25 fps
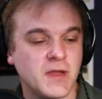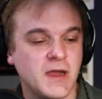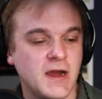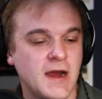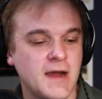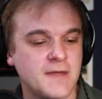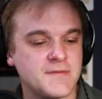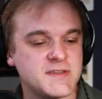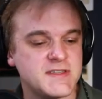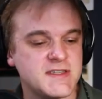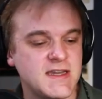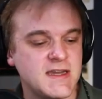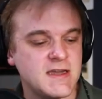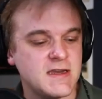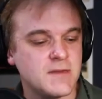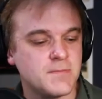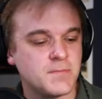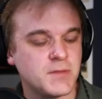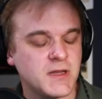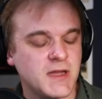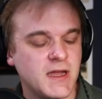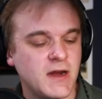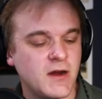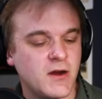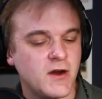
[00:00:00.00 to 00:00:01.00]
I've seen a
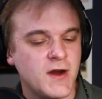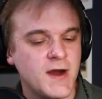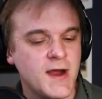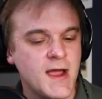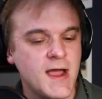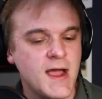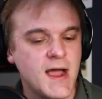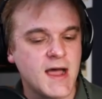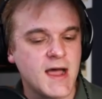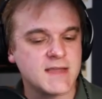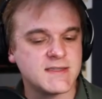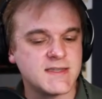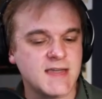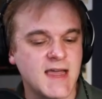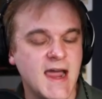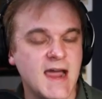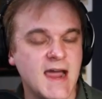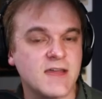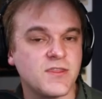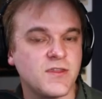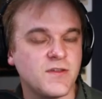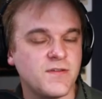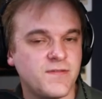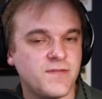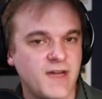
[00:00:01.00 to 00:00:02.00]
player attack
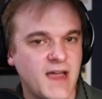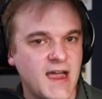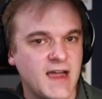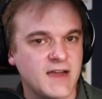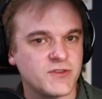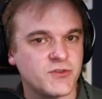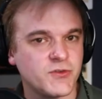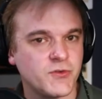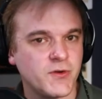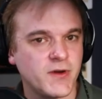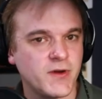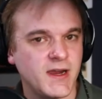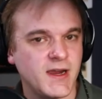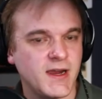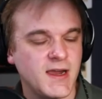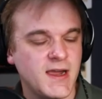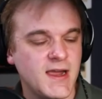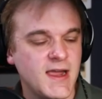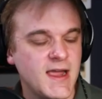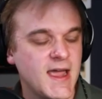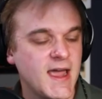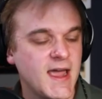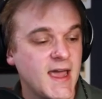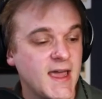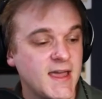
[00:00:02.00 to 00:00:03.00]
the factory
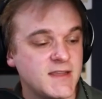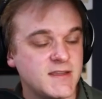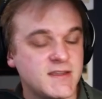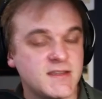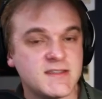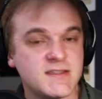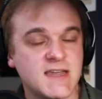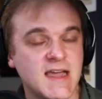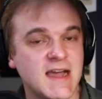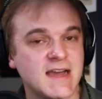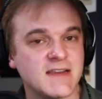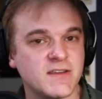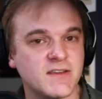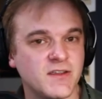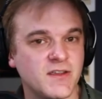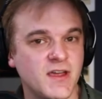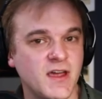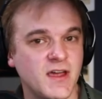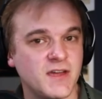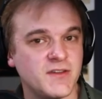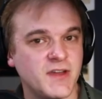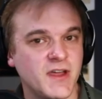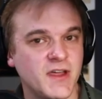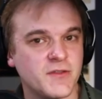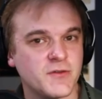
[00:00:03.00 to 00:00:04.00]
and attack
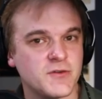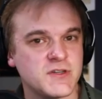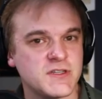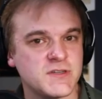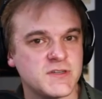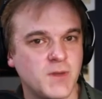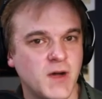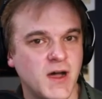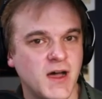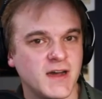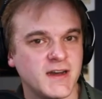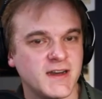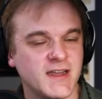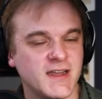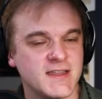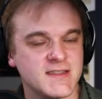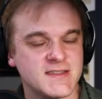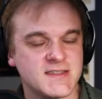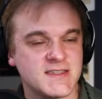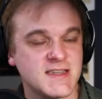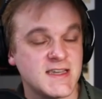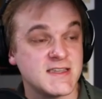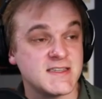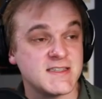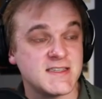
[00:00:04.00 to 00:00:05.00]
another spot
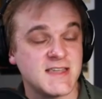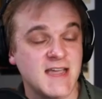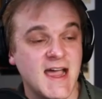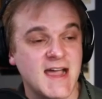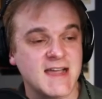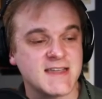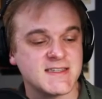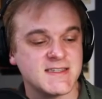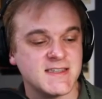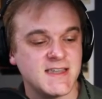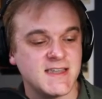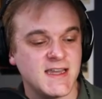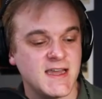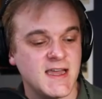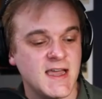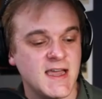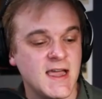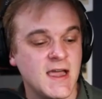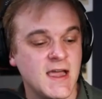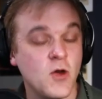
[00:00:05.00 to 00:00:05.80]
against, say, Saxony,